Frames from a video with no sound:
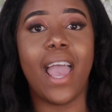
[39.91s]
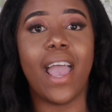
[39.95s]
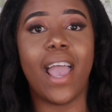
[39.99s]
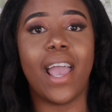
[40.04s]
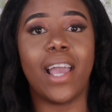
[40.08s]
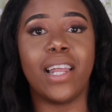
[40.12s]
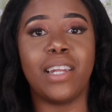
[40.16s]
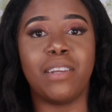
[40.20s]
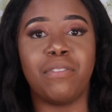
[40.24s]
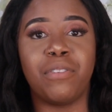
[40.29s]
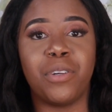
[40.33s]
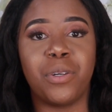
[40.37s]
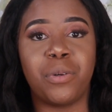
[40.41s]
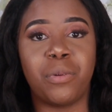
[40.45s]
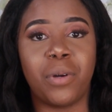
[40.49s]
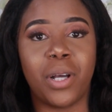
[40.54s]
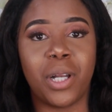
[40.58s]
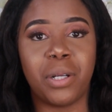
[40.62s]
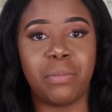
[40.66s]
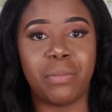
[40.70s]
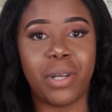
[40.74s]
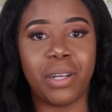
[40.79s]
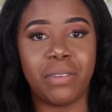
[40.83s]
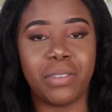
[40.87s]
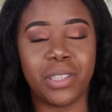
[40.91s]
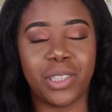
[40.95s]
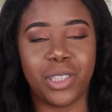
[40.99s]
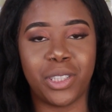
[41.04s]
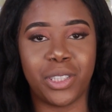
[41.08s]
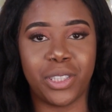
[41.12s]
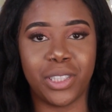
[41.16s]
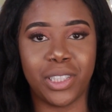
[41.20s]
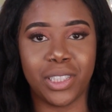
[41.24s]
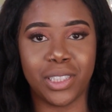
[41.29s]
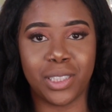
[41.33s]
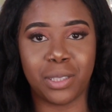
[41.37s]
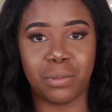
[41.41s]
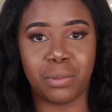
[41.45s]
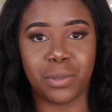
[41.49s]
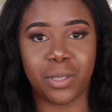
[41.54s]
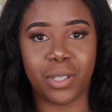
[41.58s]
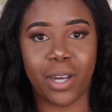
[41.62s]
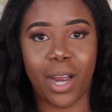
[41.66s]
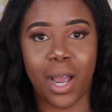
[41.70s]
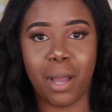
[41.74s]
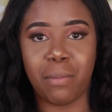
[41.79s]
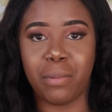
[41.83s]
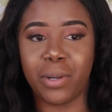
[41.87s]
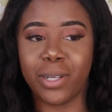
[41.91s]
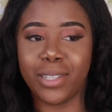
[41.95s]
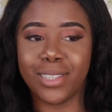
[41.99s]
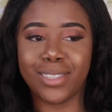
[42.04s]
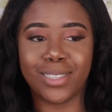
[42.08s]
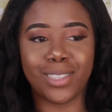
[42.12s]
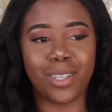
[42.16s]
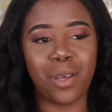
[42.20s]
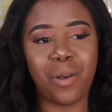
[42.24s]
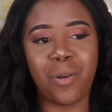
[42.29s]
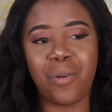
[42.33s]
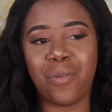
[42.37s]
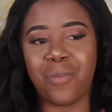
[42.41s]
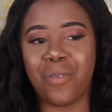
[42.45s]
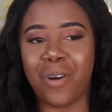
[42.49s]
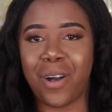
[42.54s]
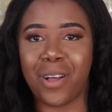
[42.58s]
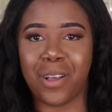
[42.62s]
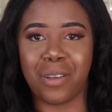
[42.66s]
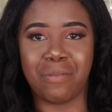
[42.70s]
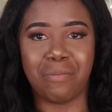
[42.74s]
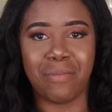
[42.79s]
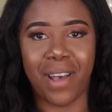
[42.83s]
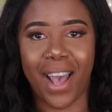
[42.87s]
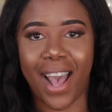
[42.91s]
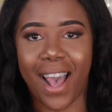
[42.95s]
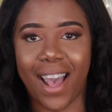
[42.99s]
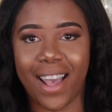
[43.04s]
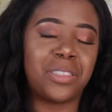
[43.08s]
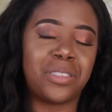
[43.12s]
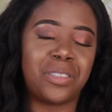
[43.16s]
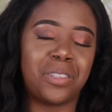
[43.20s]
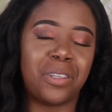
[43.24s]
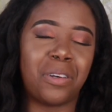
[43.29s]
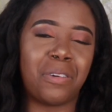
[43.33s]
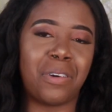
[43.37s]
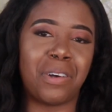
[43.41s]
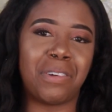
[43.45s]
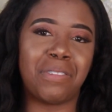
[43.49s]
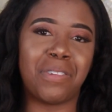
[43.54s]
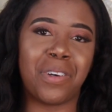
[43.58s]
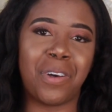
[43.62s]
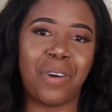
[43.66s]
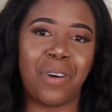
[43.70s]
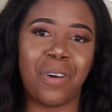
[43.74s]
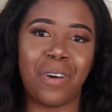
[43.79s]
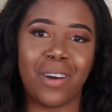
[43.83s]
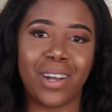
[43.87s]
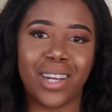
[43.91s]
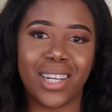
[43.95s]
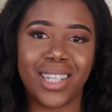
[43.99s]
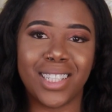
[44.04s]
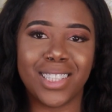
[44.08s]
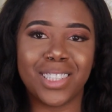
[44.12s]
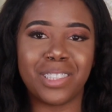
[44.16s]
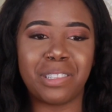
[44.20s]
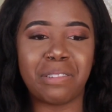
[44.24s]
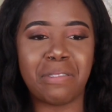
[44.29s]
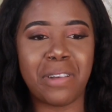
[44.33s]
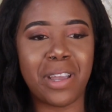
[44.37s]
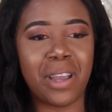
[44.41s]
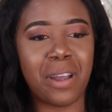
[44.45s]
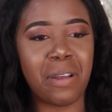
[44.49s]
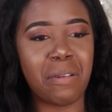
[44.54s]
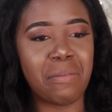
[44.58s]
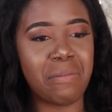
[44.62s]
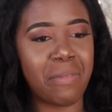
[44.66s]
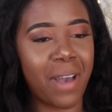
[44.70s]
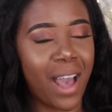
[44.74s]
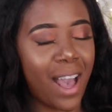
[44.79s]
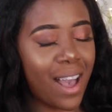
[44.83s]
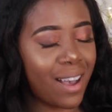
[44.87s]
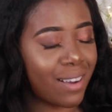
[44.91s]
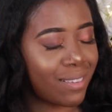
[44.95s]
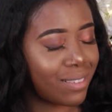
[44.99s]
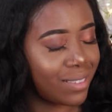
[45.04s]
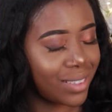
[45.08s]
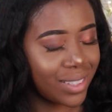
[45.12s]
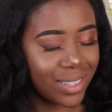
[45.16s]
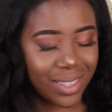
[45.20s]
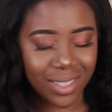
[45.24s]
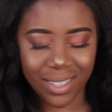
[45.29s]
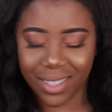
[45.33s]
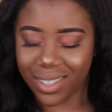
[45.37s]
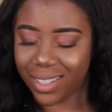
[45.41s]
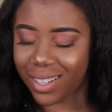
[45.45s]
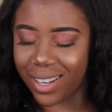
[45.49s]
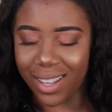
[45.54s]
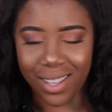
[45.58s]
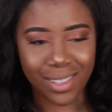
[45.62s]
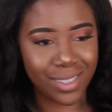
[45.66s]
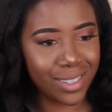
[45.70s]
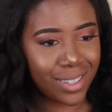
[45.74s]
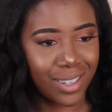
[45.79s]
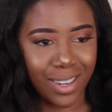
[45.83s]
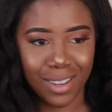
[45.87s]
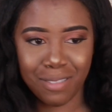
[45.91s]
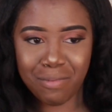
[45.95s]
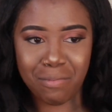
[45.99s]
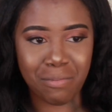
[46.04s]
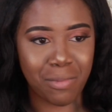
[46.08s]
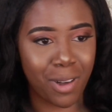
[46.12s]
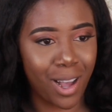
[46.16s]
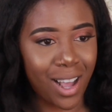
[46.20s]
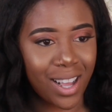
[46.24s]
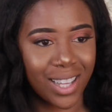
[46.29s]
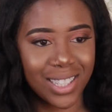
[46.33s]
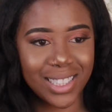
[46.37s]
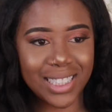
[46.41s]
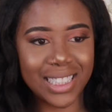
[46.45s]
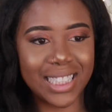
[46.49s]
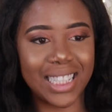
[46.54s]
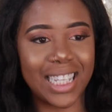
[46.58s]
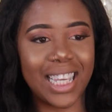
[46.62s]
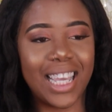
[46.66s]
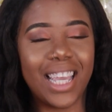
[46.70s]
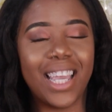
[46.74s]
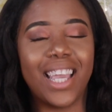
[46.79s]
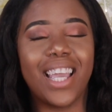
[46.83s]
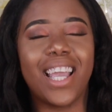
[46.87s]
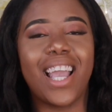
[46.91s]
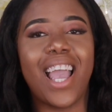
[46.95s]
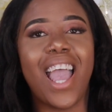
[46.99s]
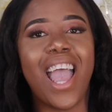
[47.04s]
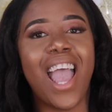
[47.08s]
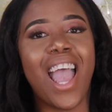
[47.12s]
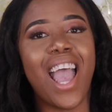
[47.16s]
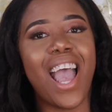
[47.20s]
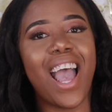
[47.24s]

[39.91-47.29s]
And if you're one of my returning subscribers, welcome back. So of course, we are back with another unboxing.